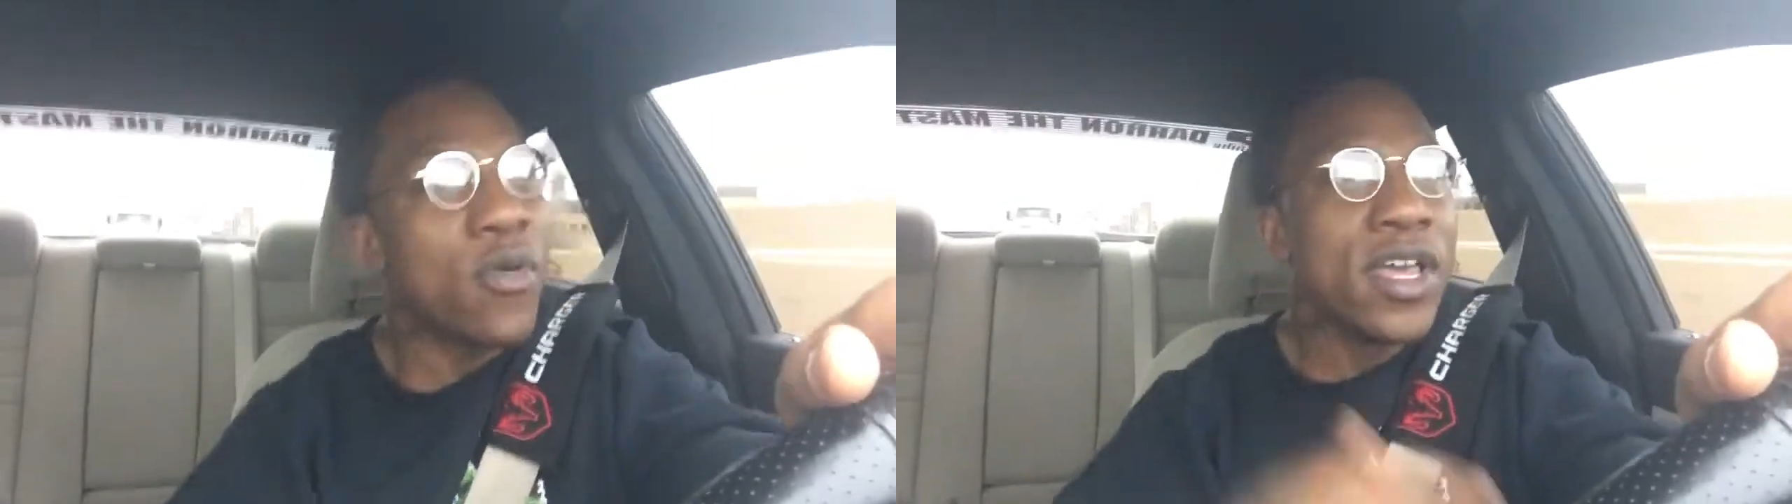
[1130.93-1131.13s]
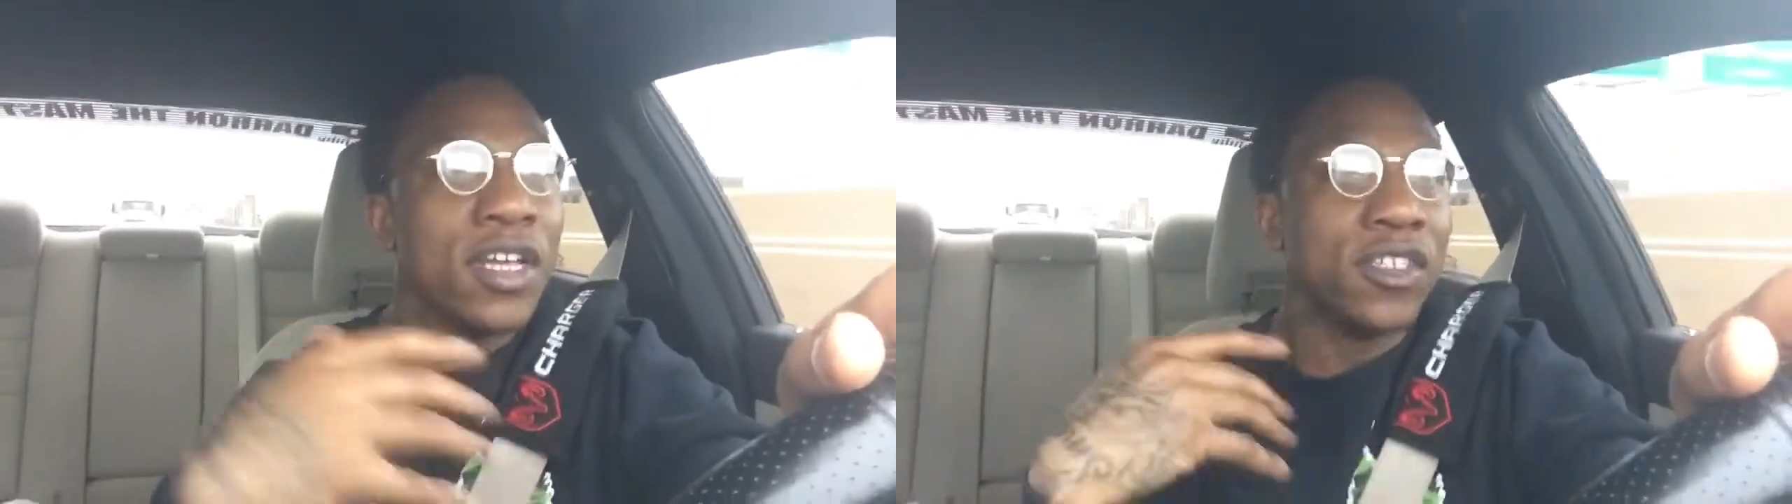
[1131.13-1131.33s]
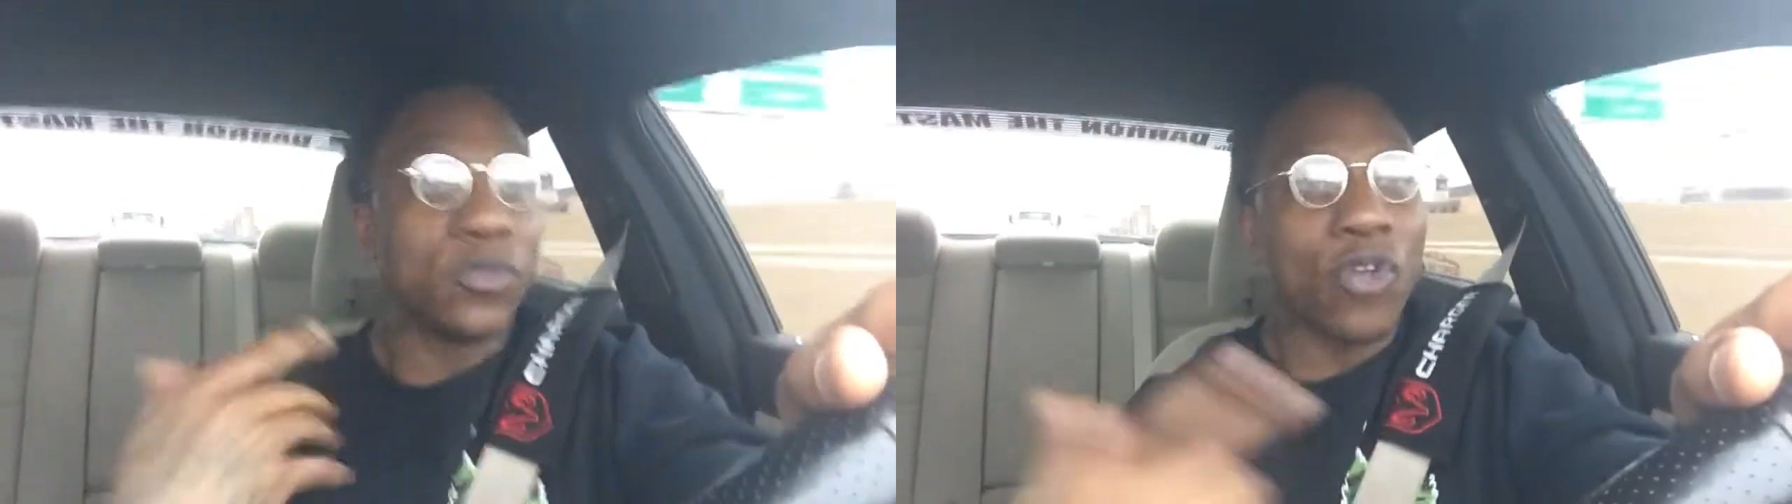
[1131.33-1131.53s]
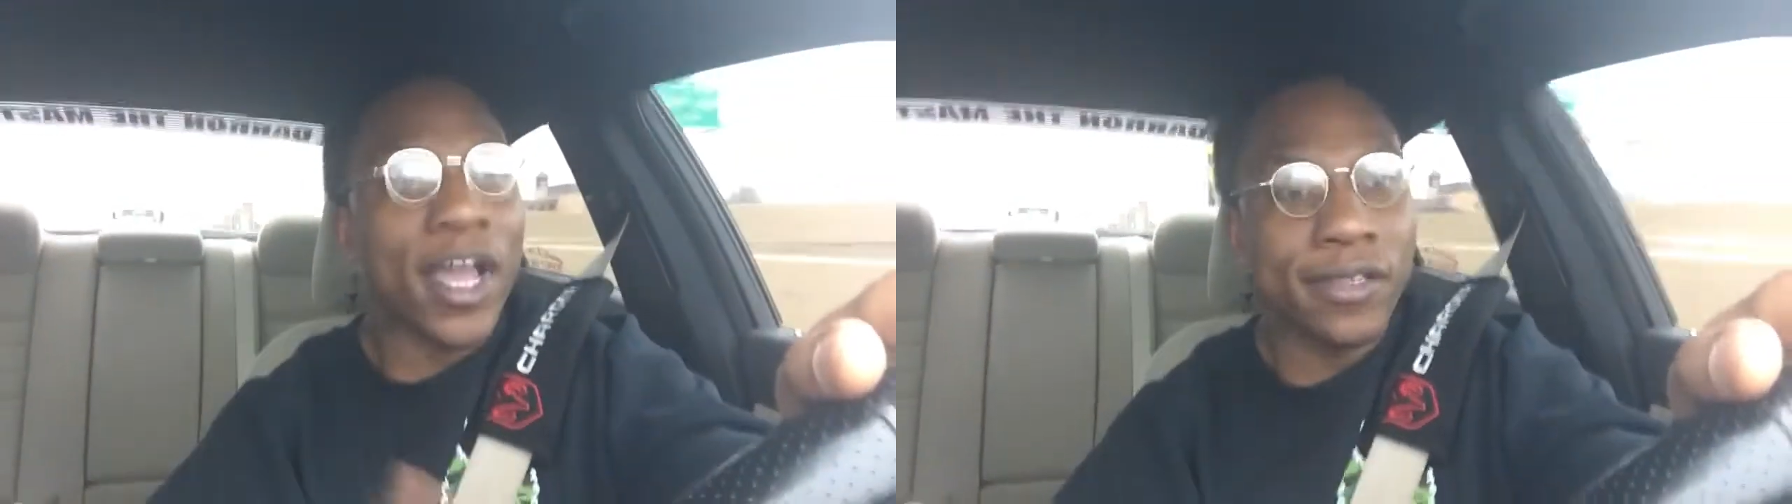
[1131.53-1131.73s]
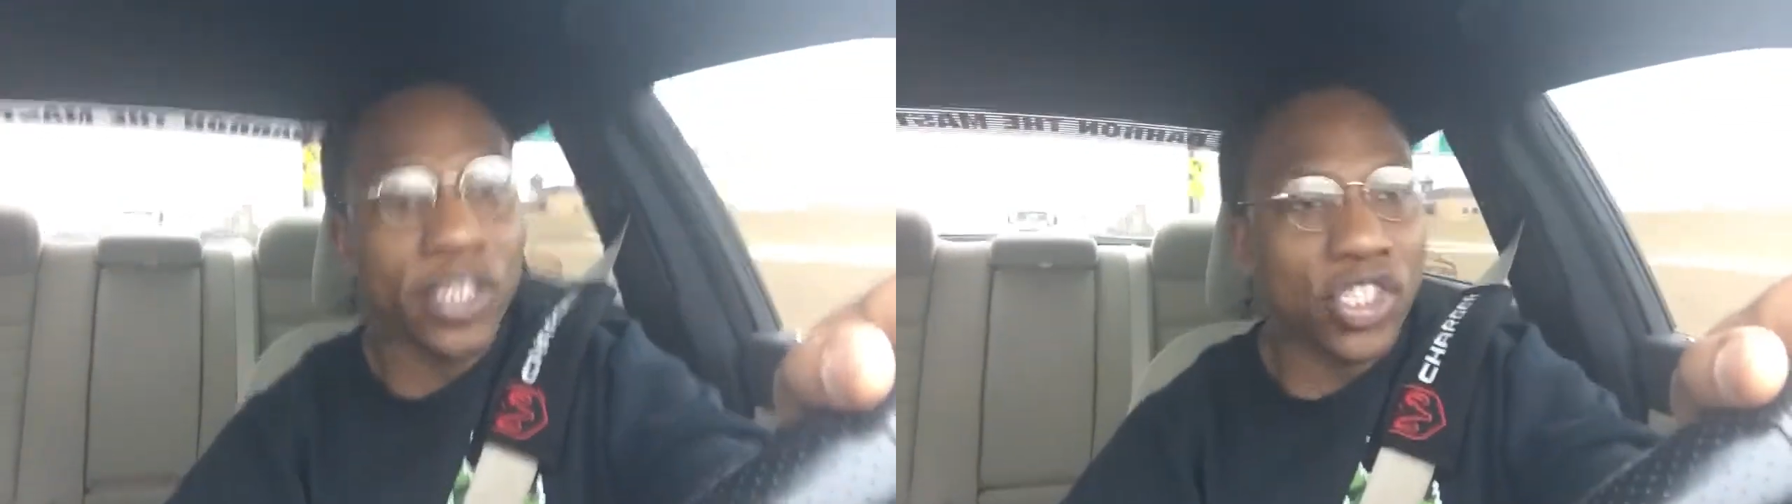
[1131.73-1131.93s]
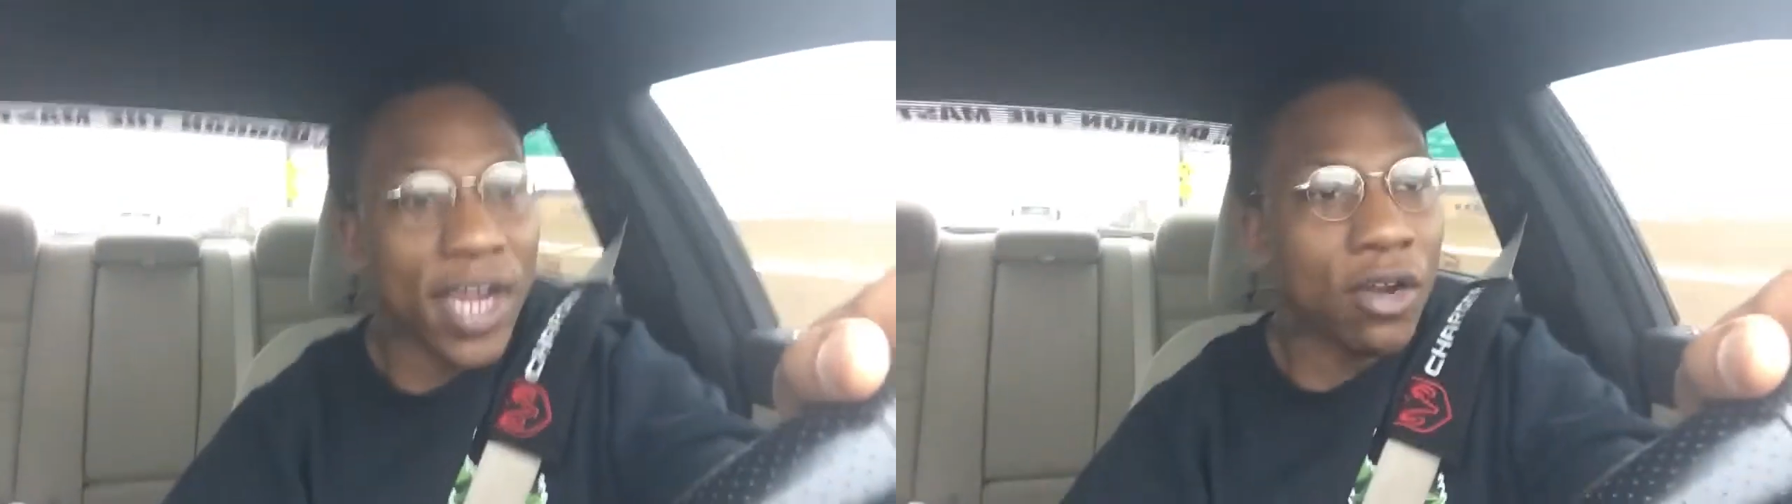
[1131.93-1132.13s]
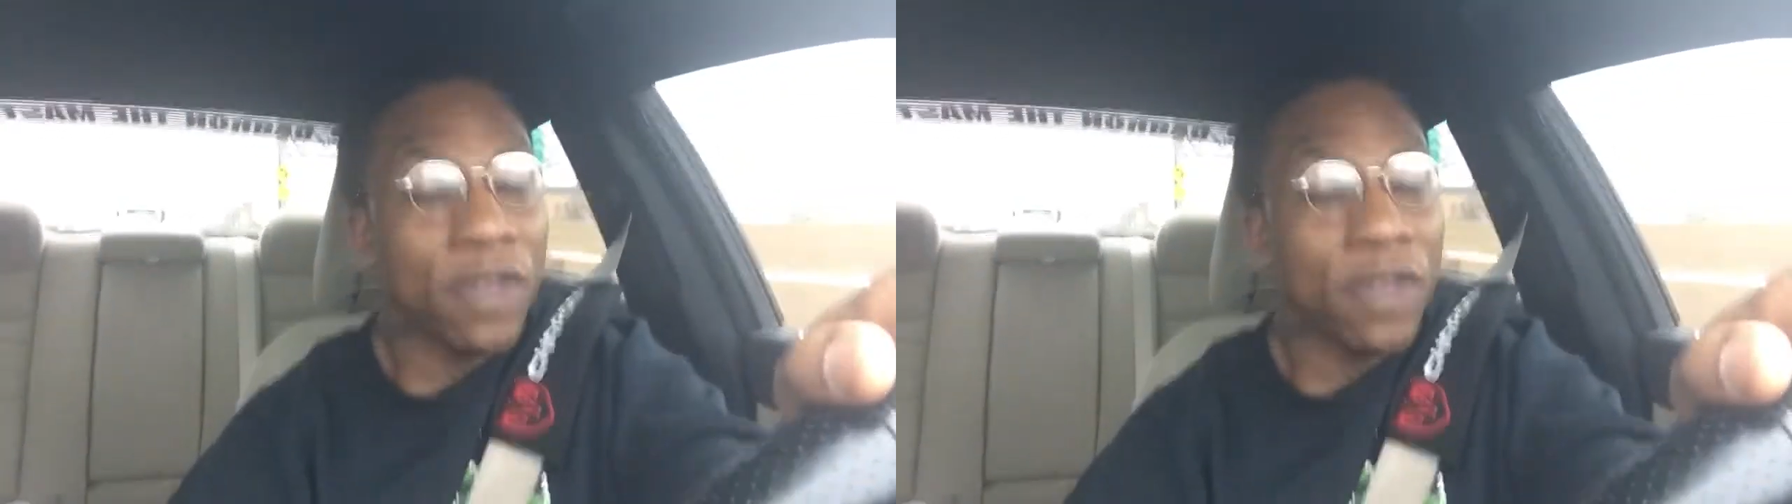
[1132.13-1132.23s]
Subscribe to the channel if you